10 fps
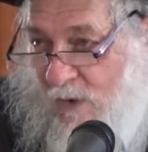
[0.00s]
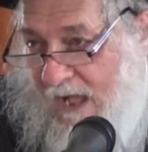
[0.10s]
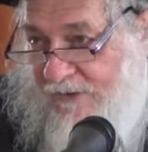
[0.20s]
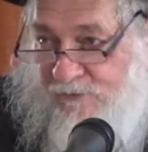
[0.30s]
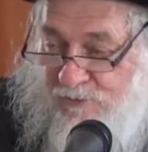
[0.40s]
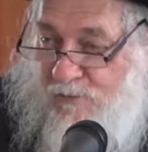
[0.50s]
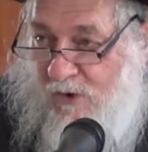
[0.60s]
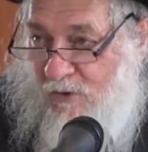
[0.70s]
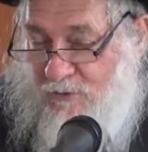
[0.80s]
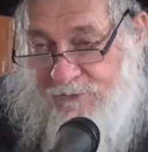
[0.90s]
hot or too
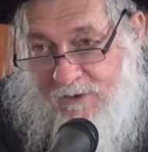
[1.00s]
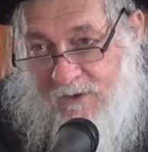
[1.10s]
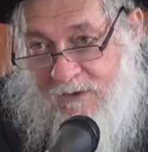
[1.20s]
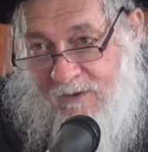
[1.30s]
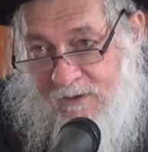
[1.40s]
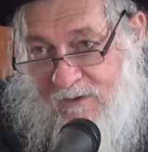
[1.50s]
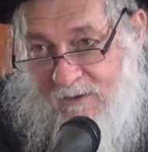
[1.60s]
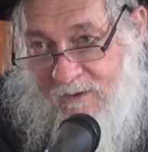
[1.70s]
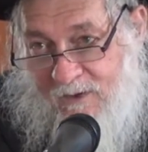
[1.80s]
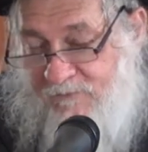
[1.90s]
cold.
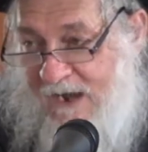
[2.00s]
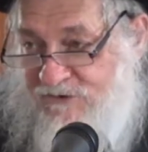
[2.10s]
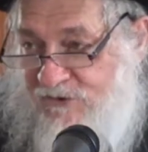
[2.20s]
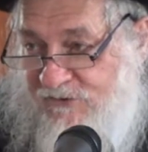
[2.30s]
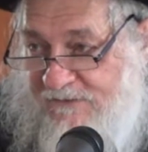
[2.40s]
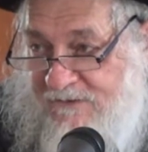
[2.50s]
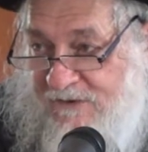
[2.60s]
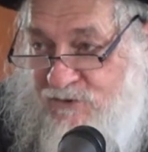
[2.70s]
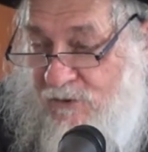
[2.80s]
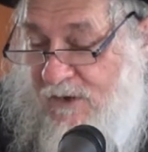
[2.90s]
And Rashi says that
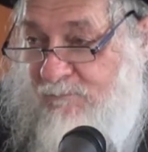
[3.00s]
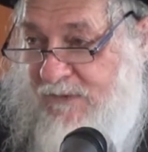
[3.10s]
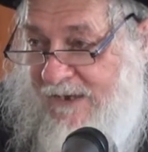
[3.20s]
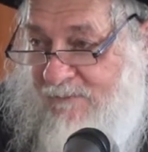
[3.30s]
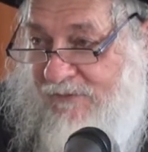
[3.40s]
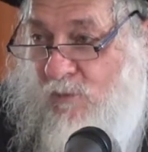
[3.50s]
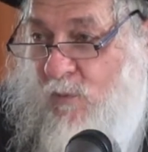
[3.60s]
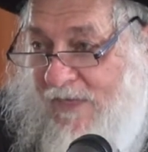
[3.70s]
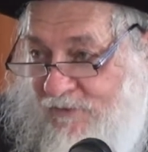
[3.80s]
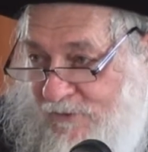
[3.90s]
they shouldn't complain about the
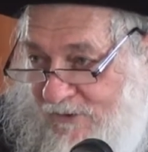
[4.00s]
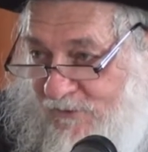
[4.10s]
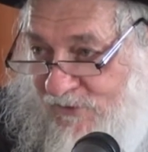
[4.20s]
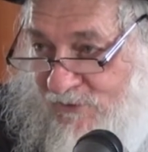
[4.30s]
weather in Eretz